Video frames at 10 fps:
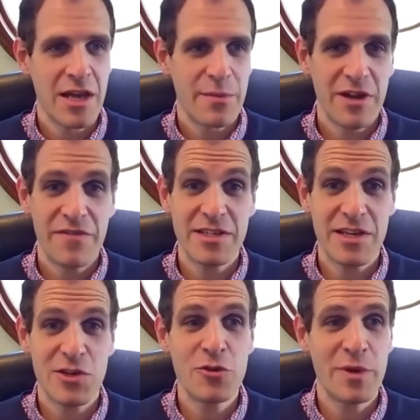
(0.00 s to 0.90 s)
but if it's a
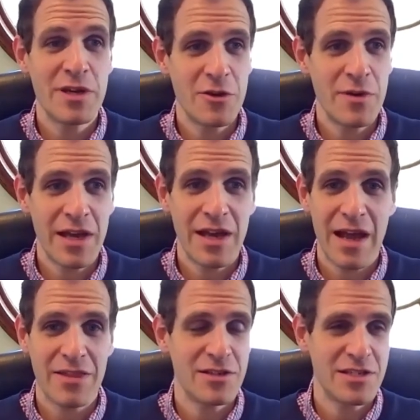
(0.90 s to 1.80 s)
human doing it
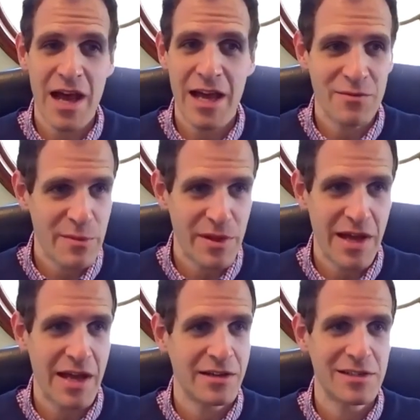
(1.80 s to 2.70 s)
and there's 9 replay
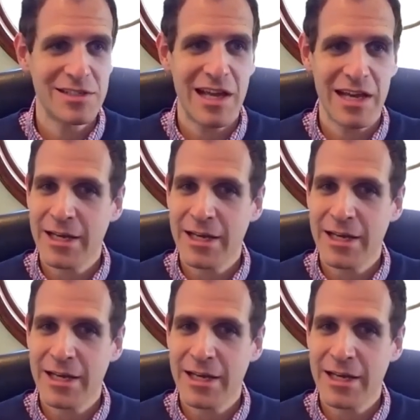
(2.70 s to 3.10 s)
angles, like